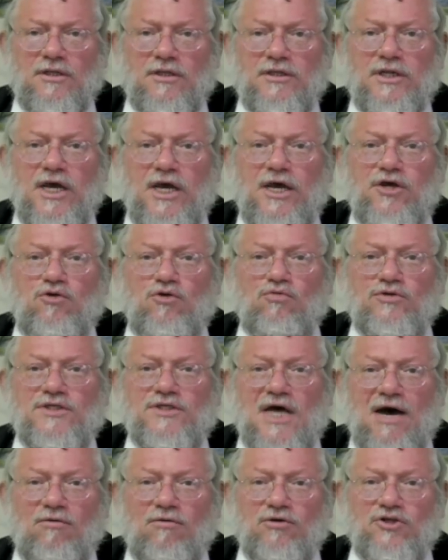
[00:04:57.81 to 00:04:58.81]
They
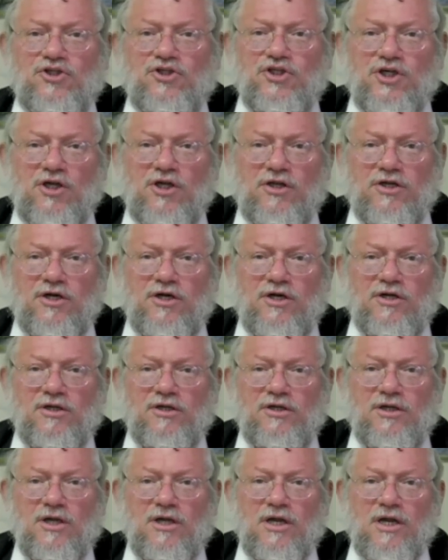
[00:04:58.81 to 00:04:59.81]
use our
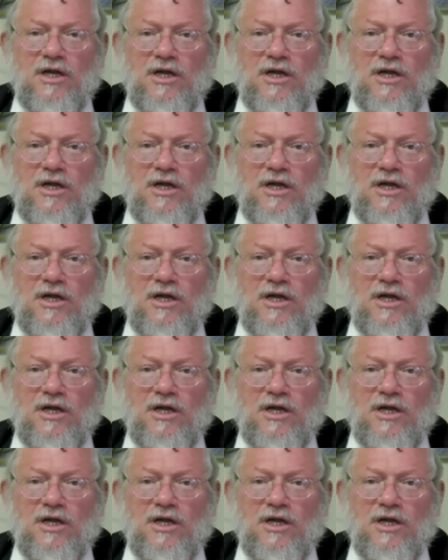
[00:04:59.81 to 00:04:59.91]
children